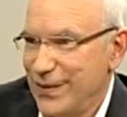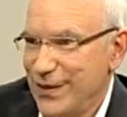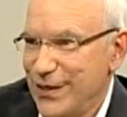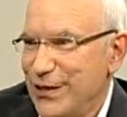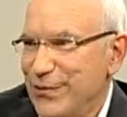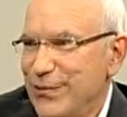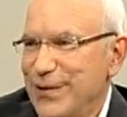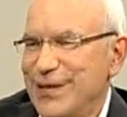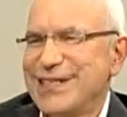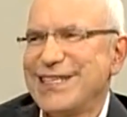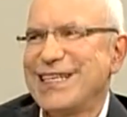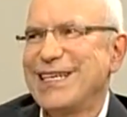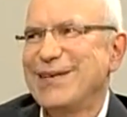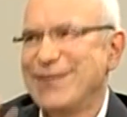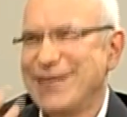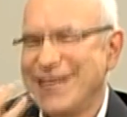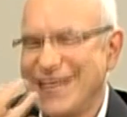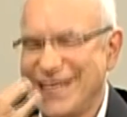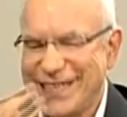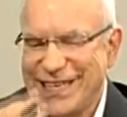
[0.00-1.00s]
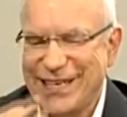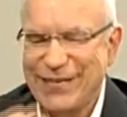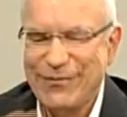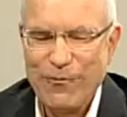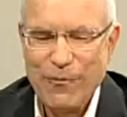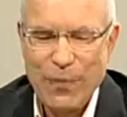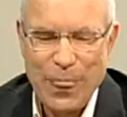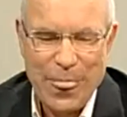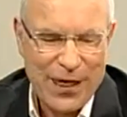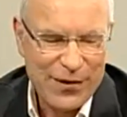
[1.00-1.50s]
You want to keep on eating it.
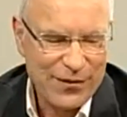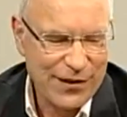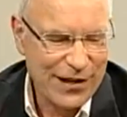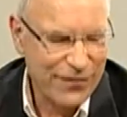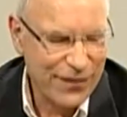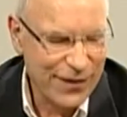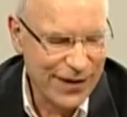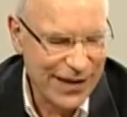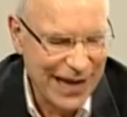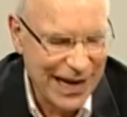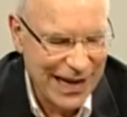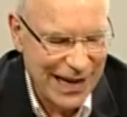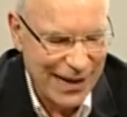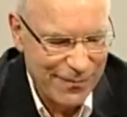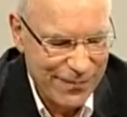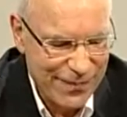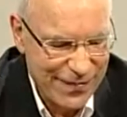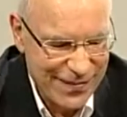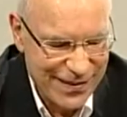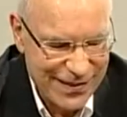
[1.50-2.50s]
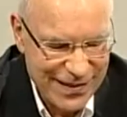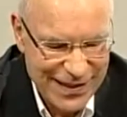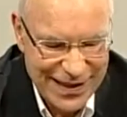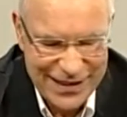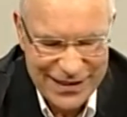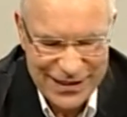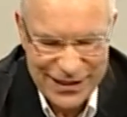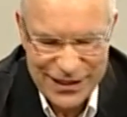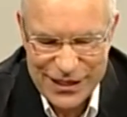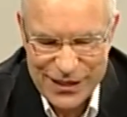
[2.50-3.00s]
So if you cut up
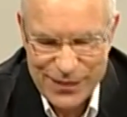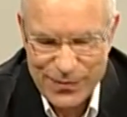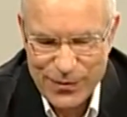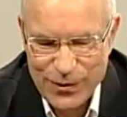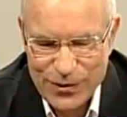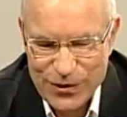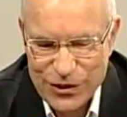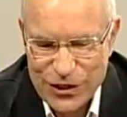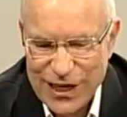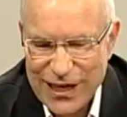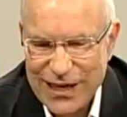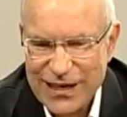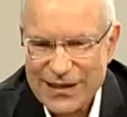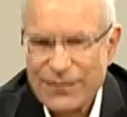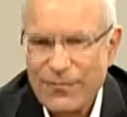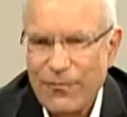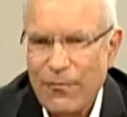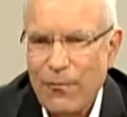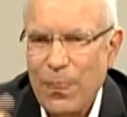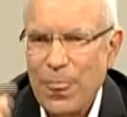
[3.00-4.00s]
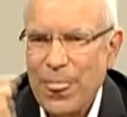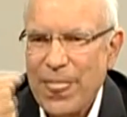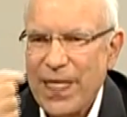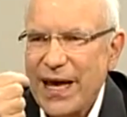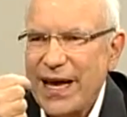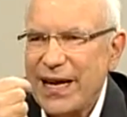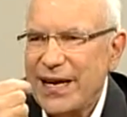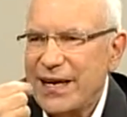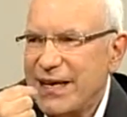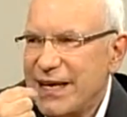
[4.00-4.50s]
things into small chunks
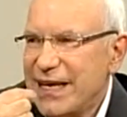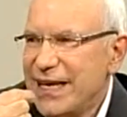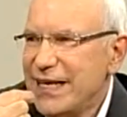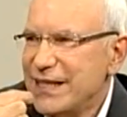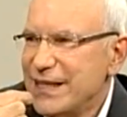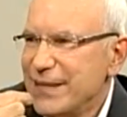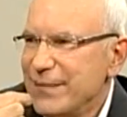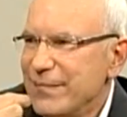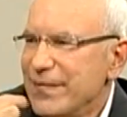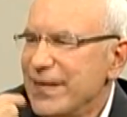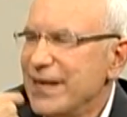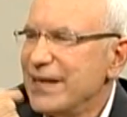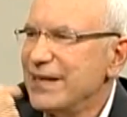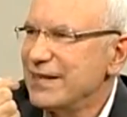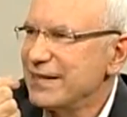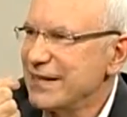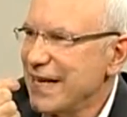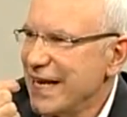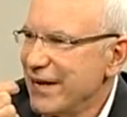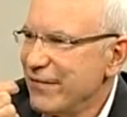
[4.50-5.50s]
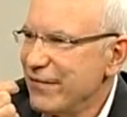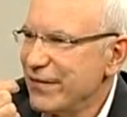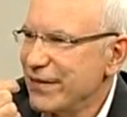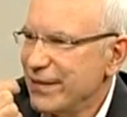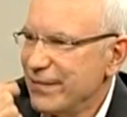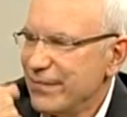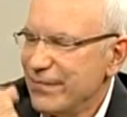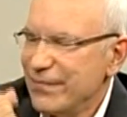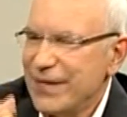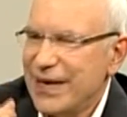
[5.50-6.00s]
and eat them and savour
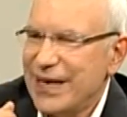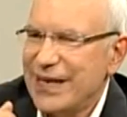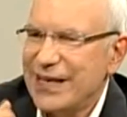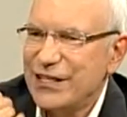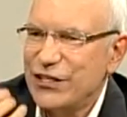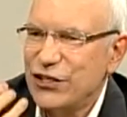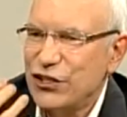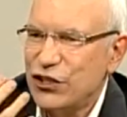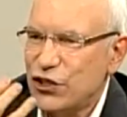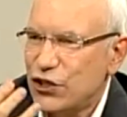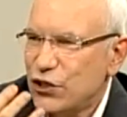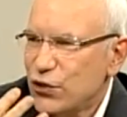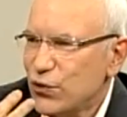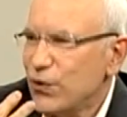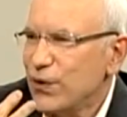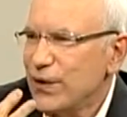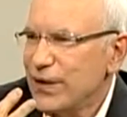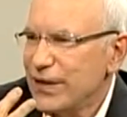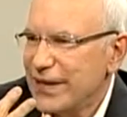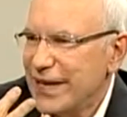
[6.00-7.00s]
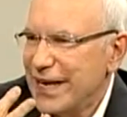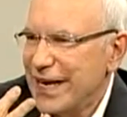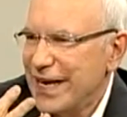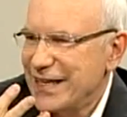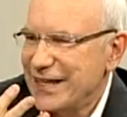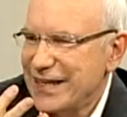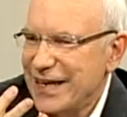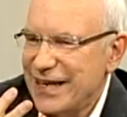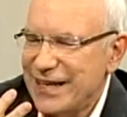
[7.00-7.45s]
them and enjoy that